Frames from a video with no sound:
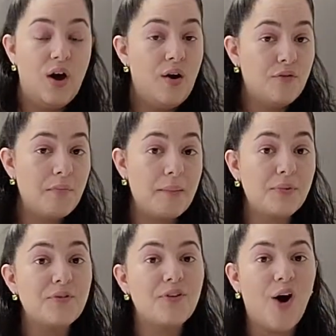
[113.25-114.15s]
Remember,
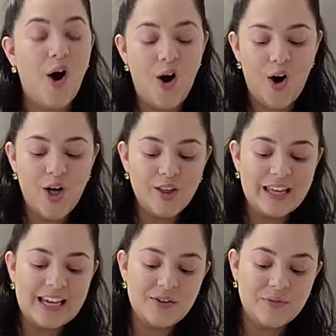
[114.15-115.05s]
for all
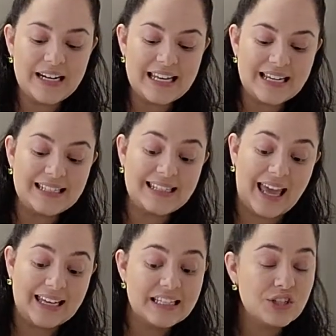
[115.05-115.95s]
ingredients
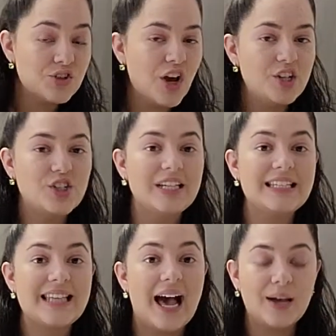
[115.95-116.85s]
and
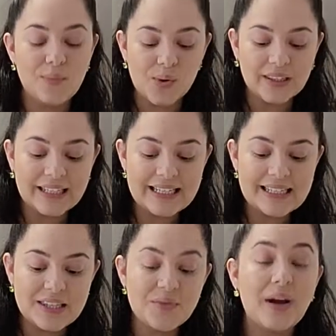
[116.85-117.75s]
instructions, I will
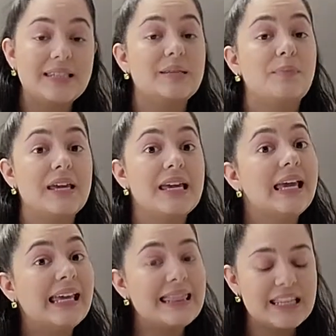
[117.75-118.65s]
list the recipe
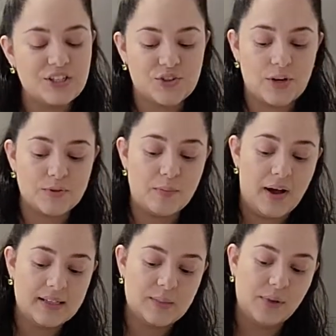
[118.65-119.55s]
in the description
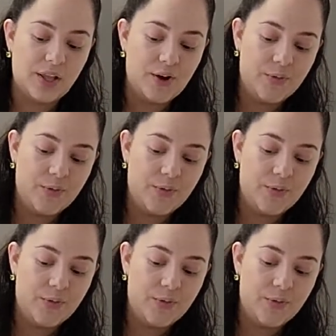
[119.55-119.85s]
box below.